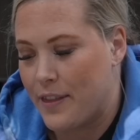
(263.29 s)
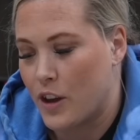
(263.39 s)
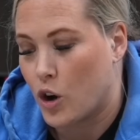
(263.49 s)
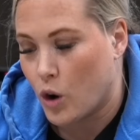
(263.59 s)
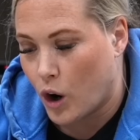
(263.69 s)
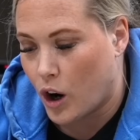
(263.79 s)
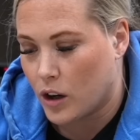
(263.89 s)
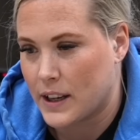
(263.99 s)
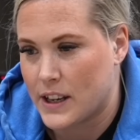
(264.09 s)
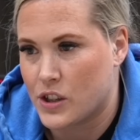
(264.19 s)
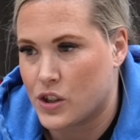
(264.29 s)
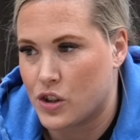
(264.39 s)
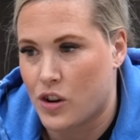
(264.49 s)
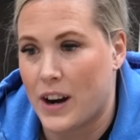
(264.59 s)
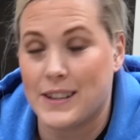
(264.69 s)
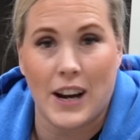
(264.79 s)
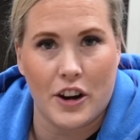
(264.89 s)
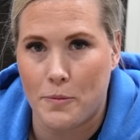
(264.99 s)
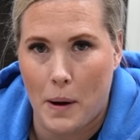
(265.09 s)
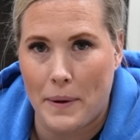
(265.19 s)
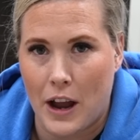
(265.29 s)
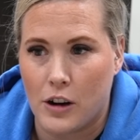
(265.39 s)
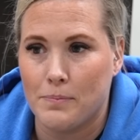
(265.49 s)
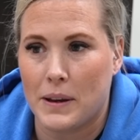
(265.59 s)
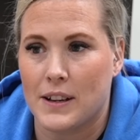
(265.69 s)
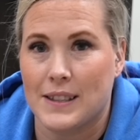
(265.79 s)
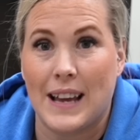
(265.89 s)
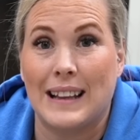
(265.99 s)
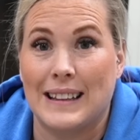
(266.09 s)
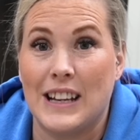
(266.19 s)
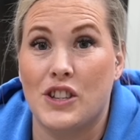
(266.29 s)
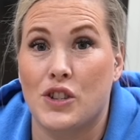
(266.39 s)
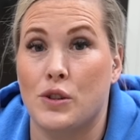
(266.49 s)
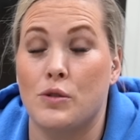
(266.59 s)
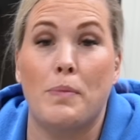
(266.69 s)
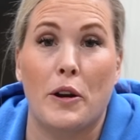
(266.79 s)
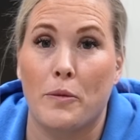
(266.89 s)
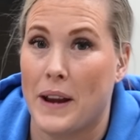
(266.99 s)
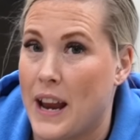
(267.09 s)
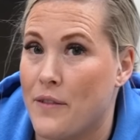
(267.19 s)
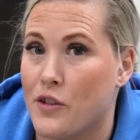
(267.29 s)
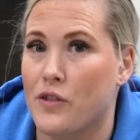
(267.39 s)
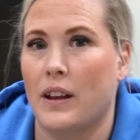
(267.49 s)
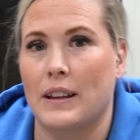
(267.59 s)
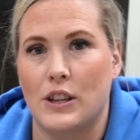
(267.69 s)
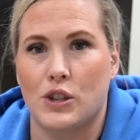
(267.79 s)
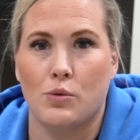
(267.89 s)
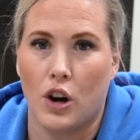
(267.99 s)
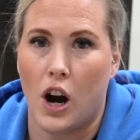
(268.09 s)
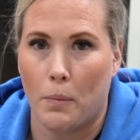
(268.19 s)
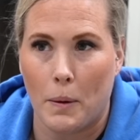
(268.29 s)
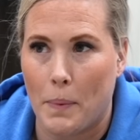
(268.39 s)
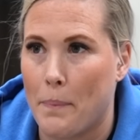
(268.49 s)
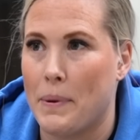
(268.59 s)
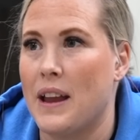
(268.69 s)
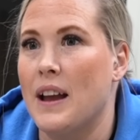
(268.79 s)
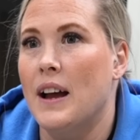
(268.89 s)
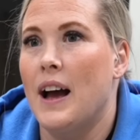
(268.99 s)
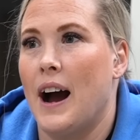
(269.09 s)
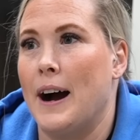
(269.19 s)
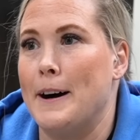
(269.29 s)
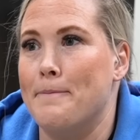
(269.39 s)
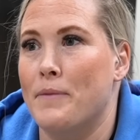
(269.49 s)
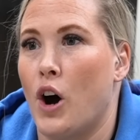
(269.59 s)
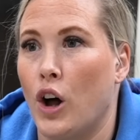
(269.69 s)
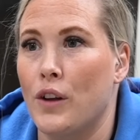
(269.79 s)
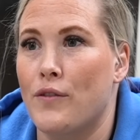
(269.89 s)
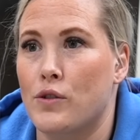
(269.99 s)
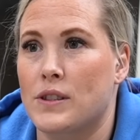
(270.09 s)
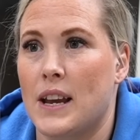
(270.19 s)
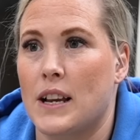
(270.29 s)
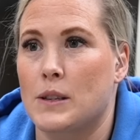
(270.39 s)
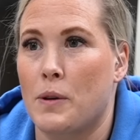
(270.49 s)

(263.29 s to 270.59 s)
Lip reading: The goal is to try to tire your puppy out because that leads to better behavior, that leads to a calmer puppy, all of those things.